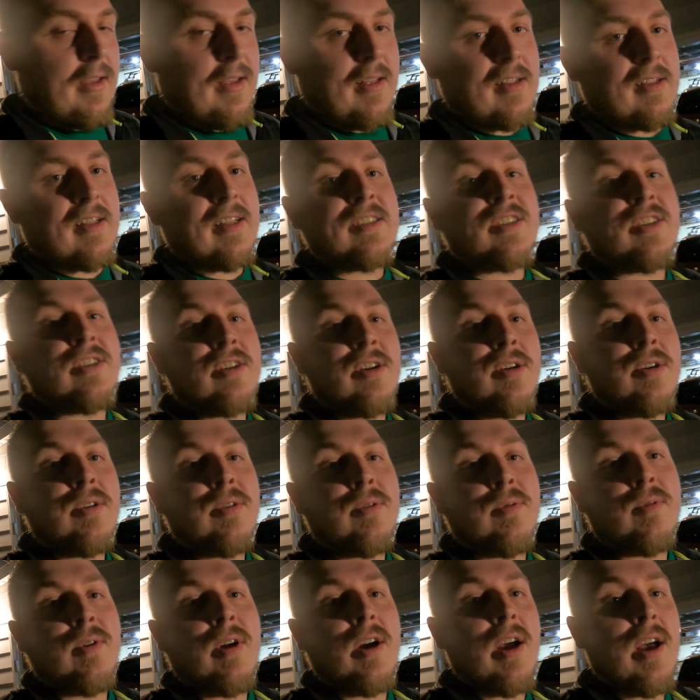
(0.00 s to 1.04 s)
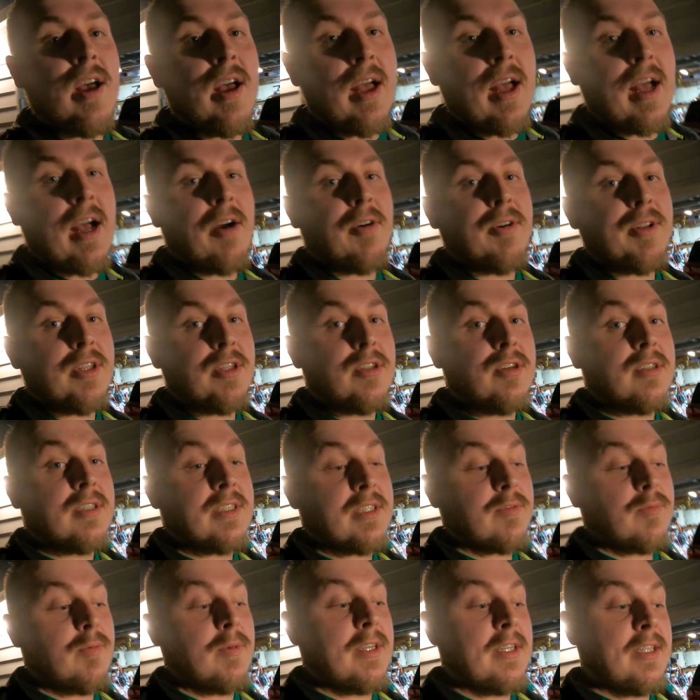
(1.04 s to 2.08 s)
I'll let you know how it
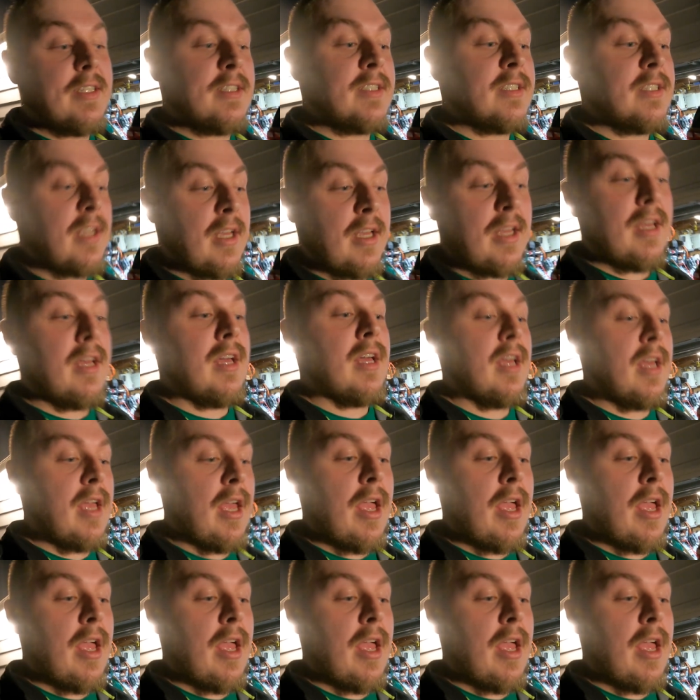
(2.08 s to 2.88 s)
looks when it's uh,